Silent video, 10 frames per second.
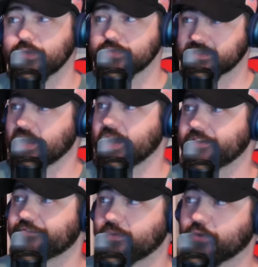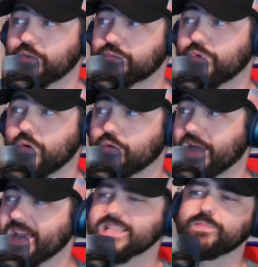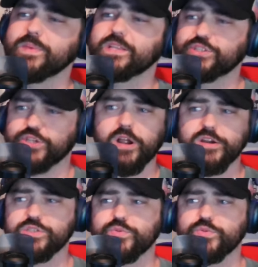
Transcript: resigned from her role has been charged